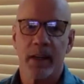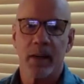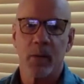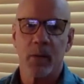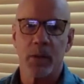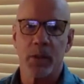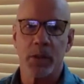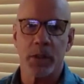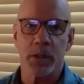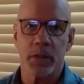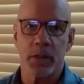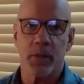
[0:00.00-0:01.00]
which is
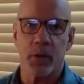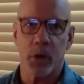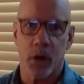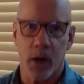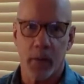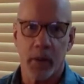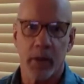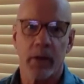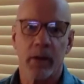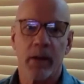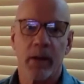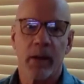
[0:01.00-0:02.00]
just
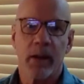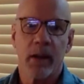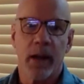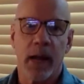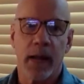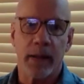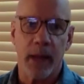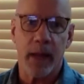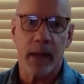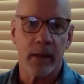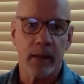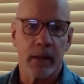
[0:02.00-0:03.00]
phenomenal. And
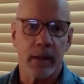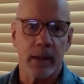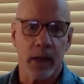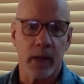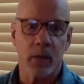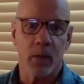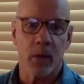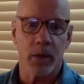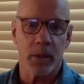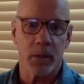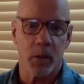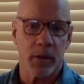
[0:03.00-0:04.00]
then the other one
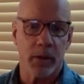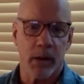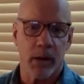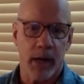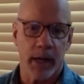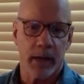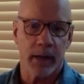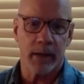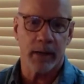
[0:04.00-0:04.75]
is when they're hiding in